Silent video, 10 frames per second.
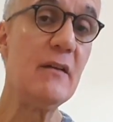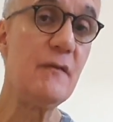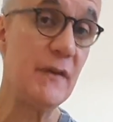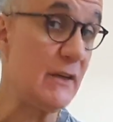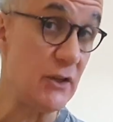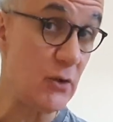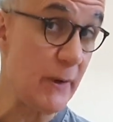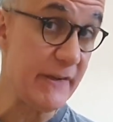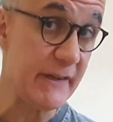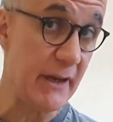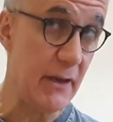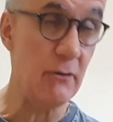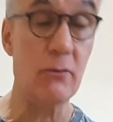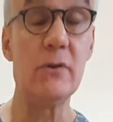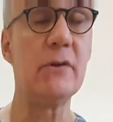Fender USA,
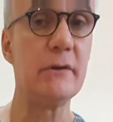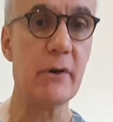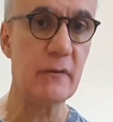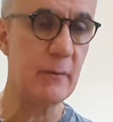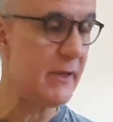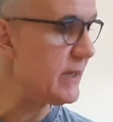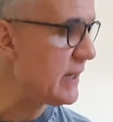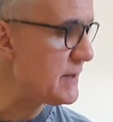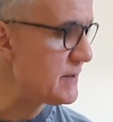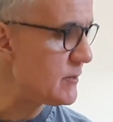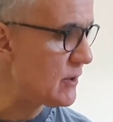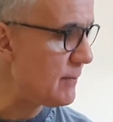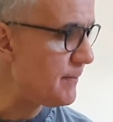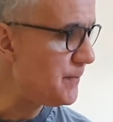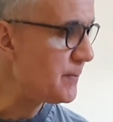or God forbid the custom
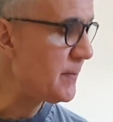shop.